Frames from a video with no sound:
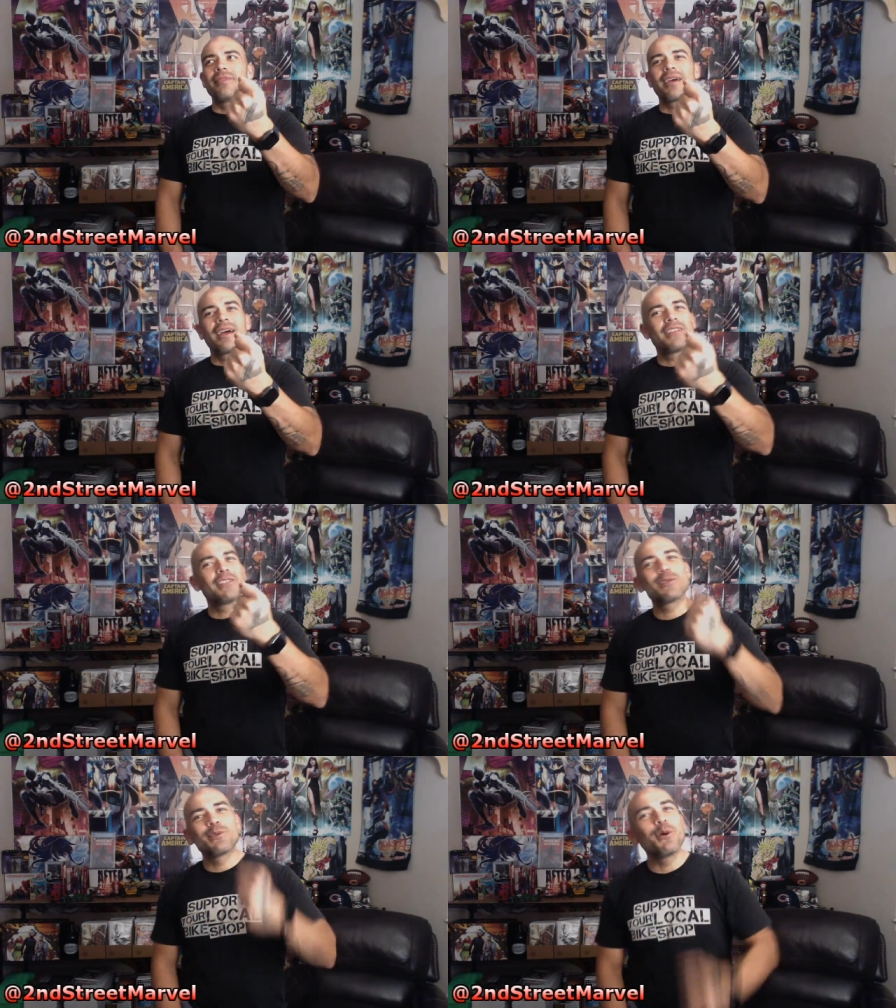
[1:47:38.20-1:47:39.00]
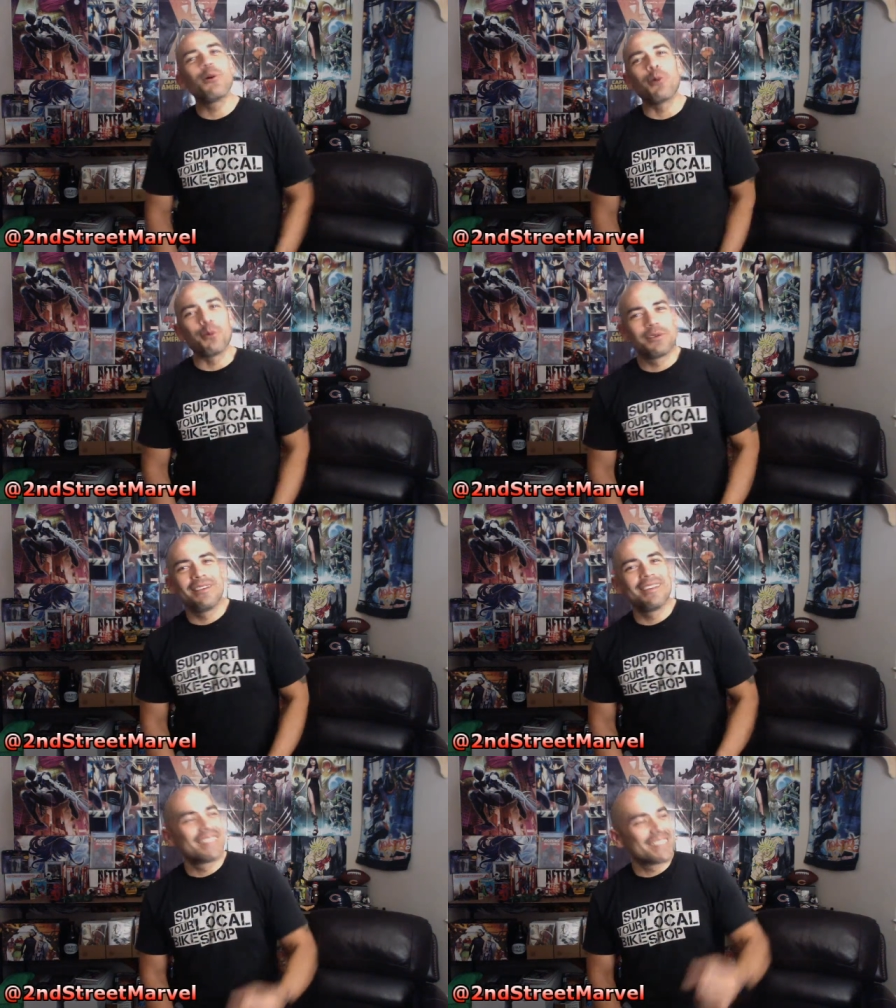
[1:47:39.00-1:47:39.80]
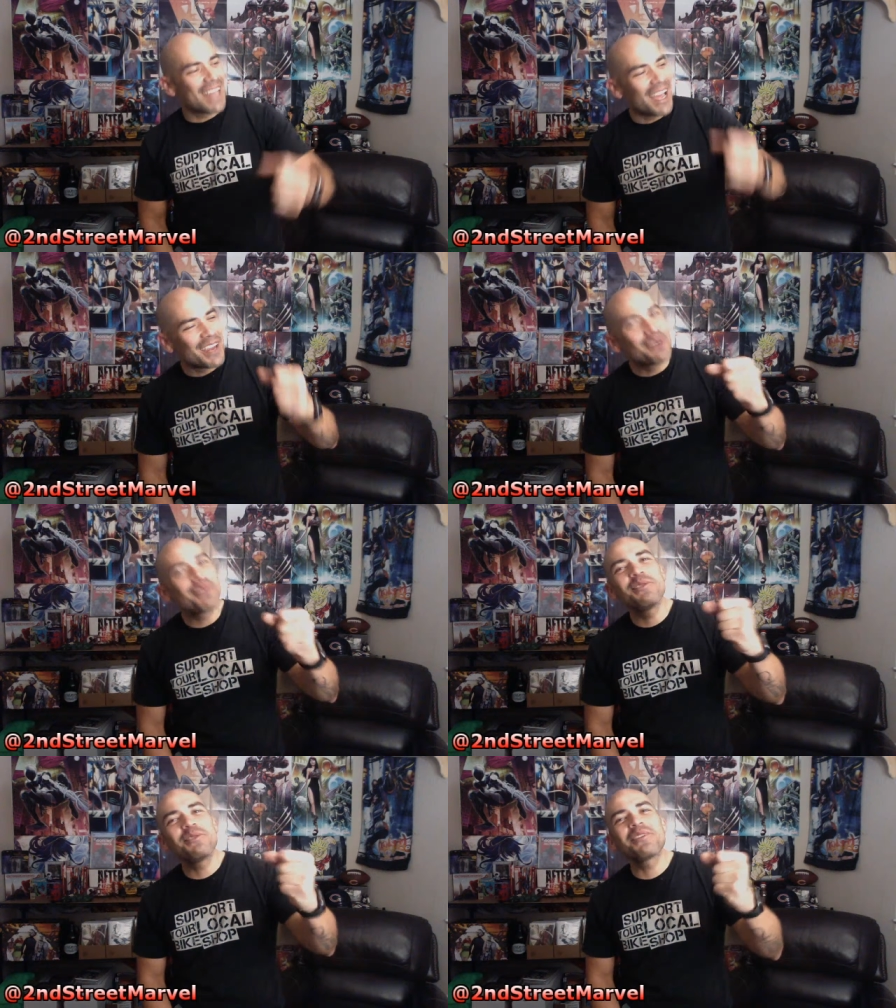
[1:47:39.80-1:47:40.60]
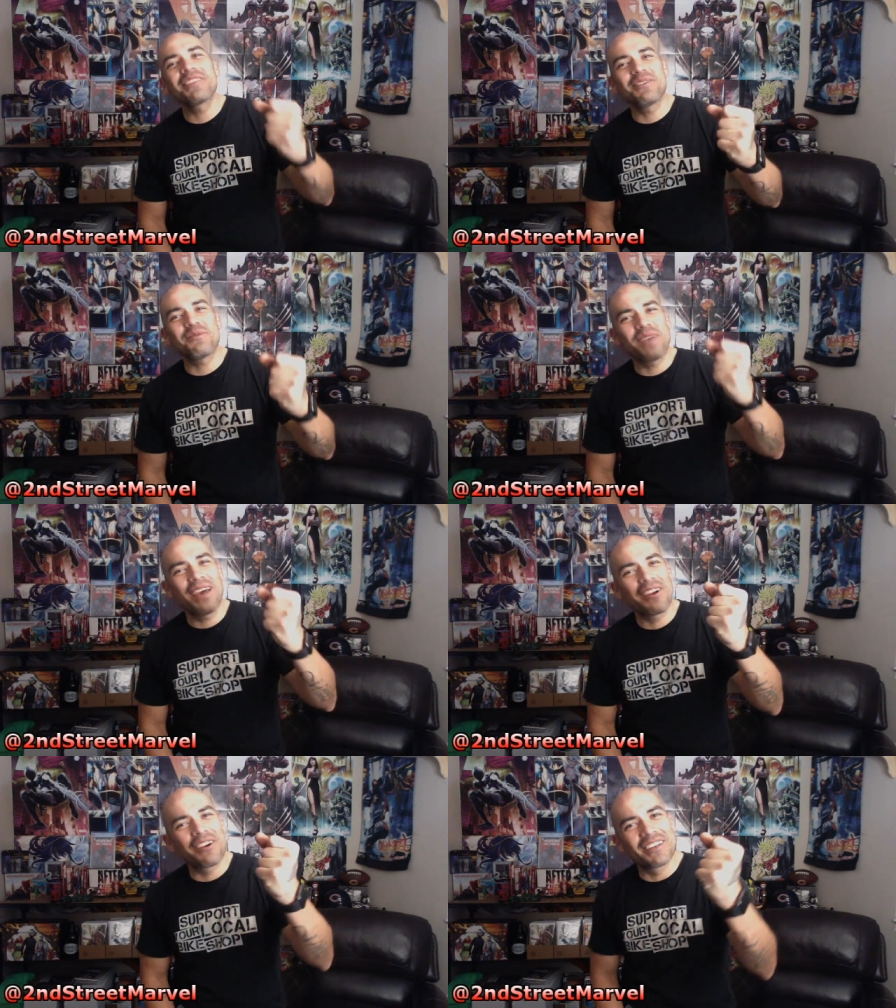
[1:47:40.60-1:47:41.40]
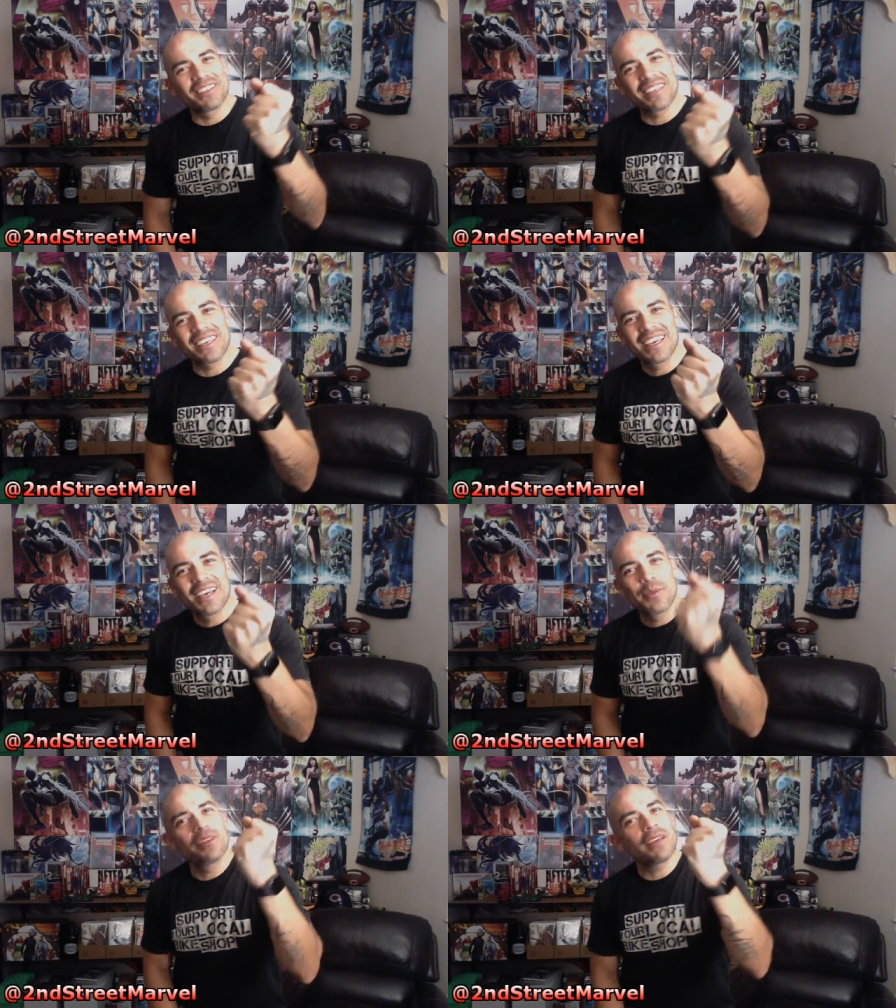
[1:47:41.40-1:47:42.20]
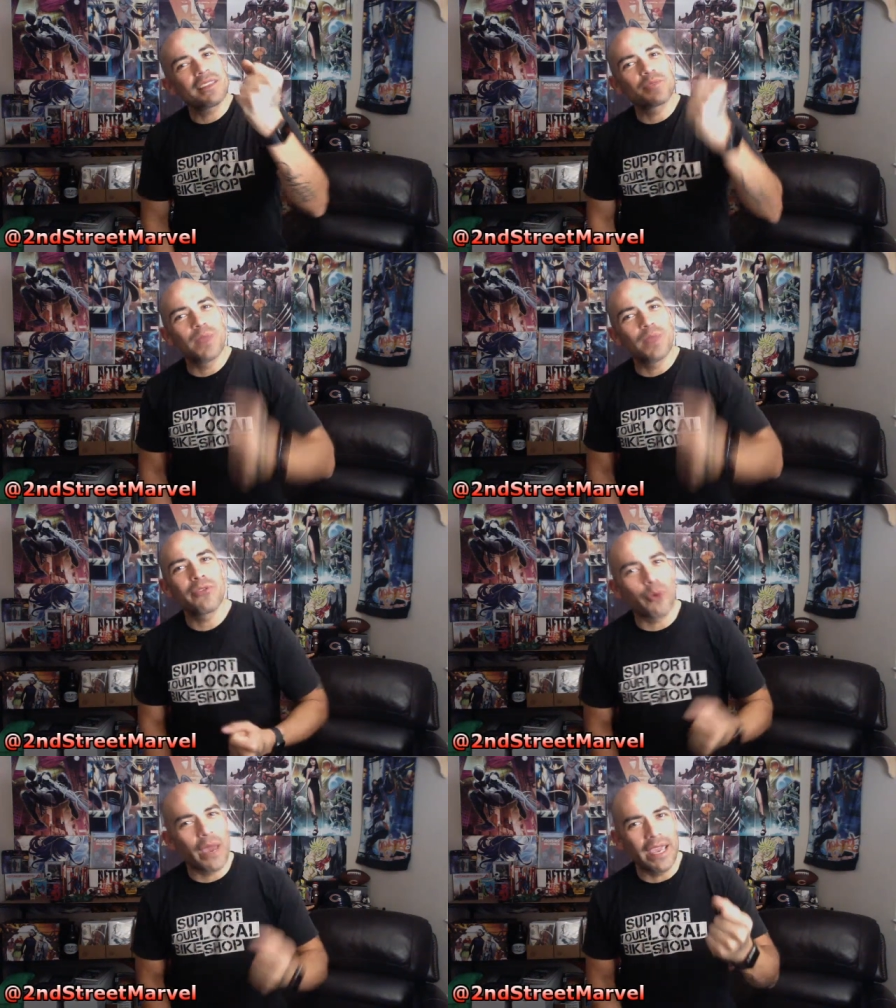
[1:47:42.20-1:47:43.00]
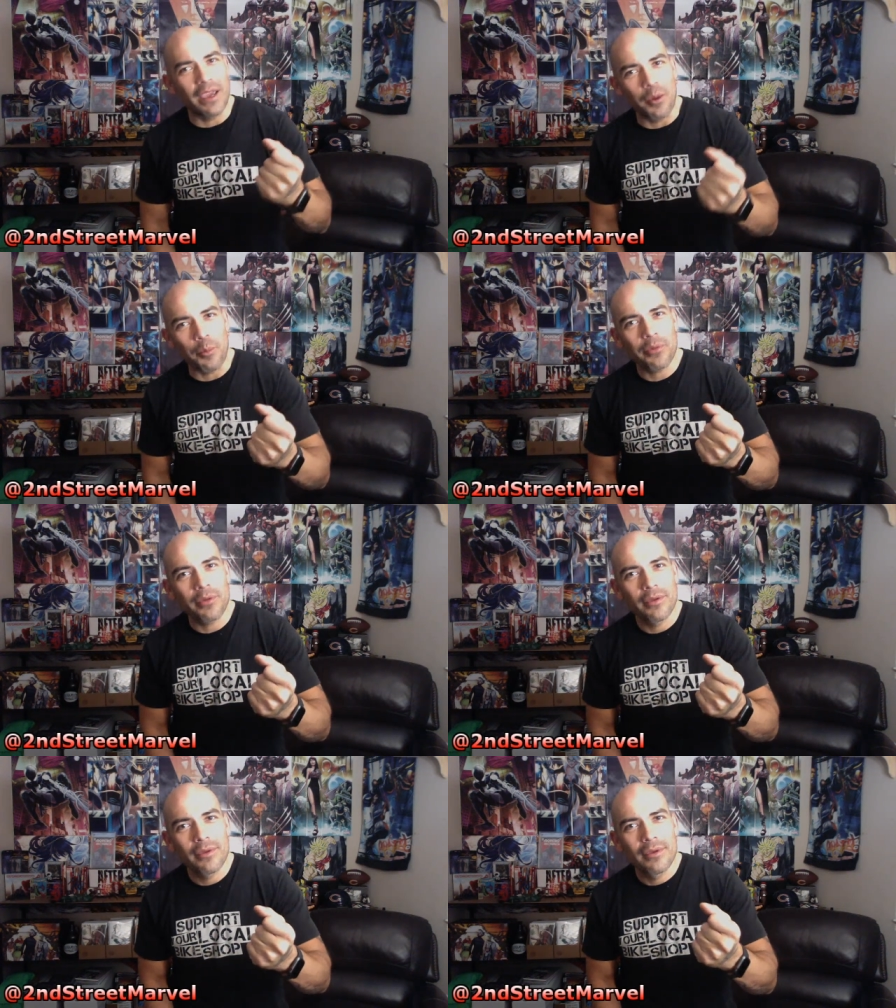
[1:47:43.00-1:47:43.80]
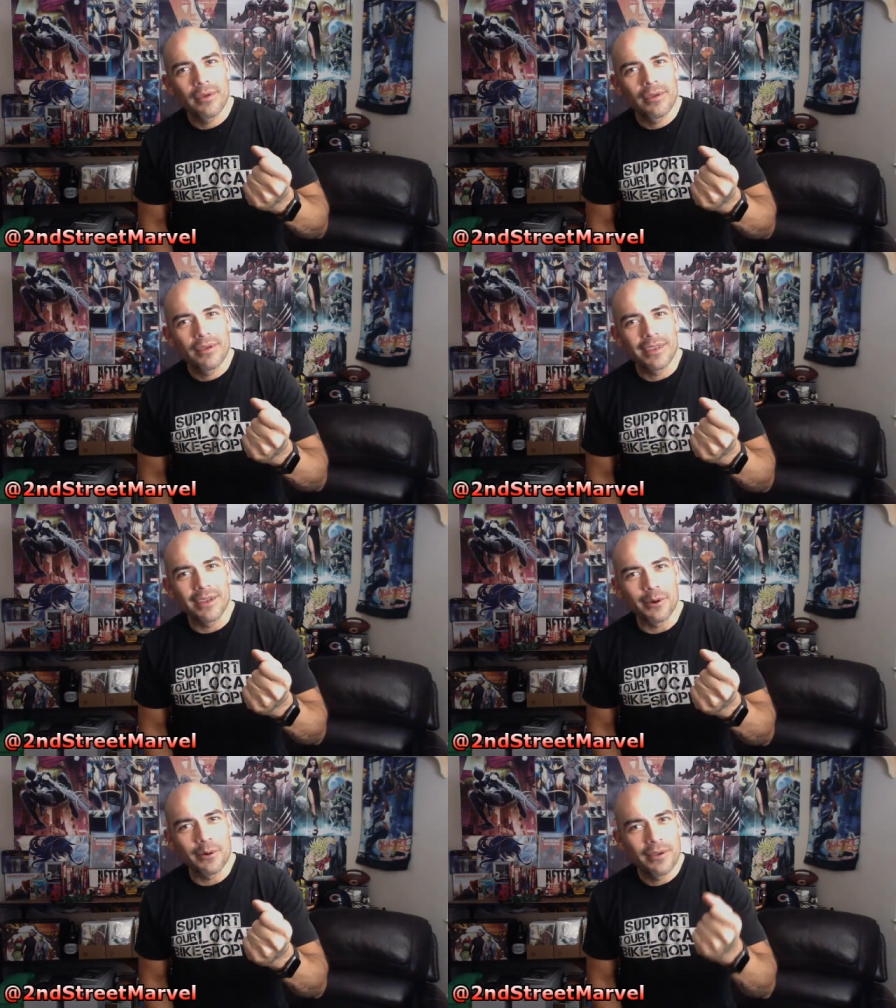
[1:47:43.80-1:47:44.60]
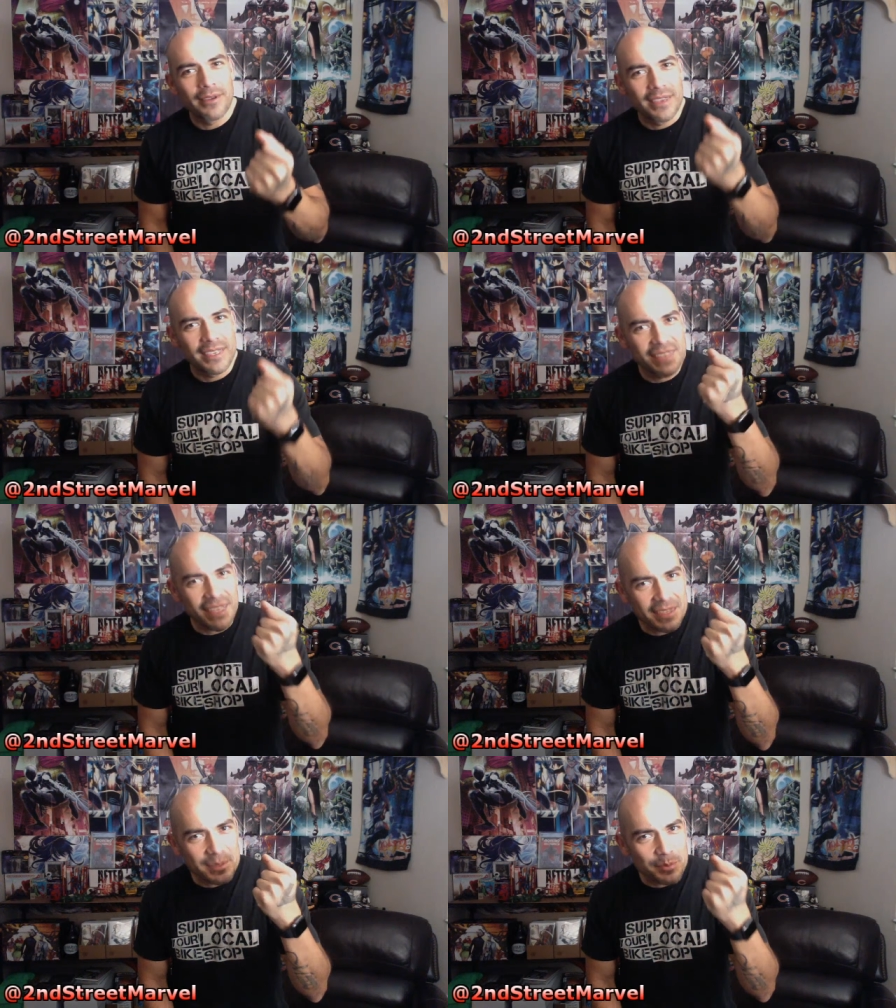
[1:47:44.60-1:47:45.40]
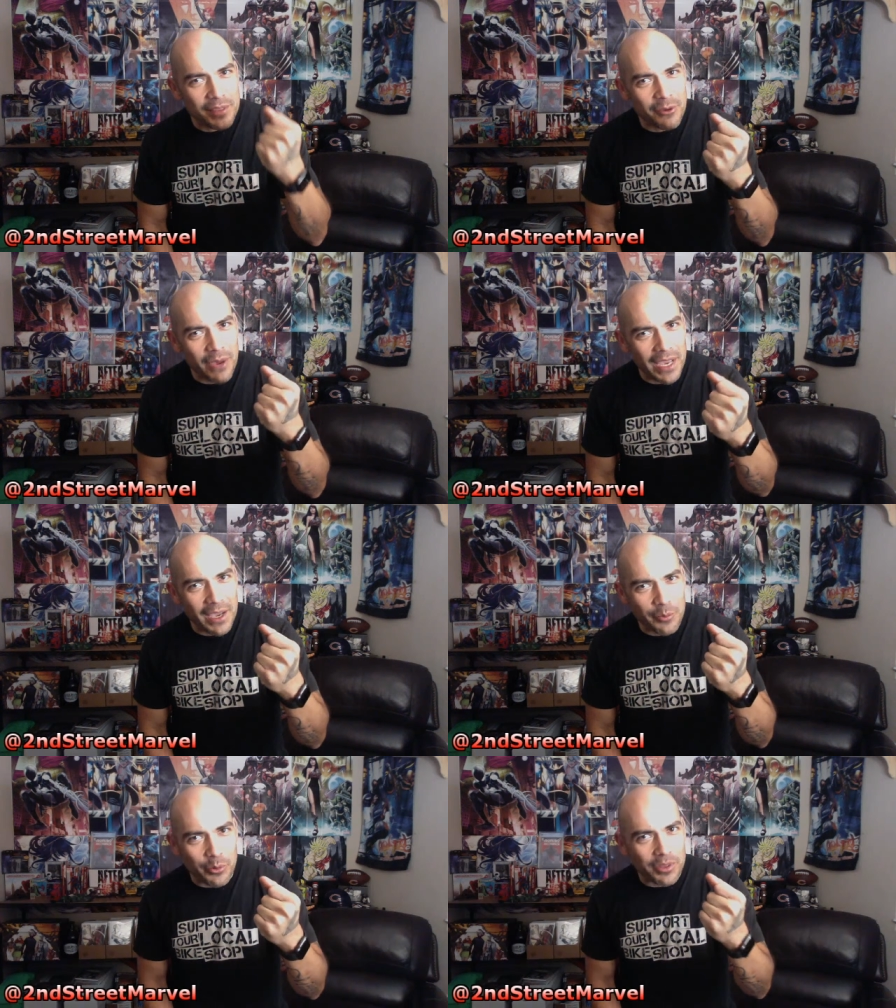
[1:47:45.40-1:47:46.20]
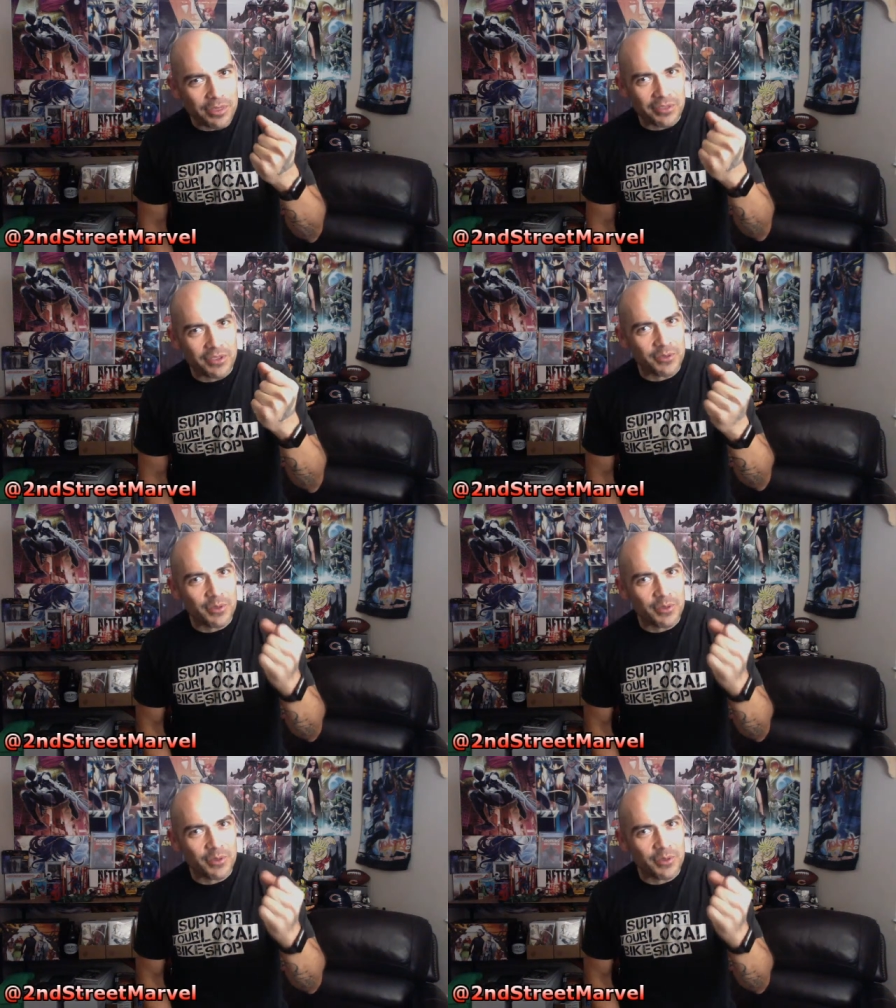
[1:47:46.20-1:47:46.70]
I just know, like I said, I know the dude can do better. And it's just like, but he's got this mental hang-up. You know, he's got this mental hang-up with just.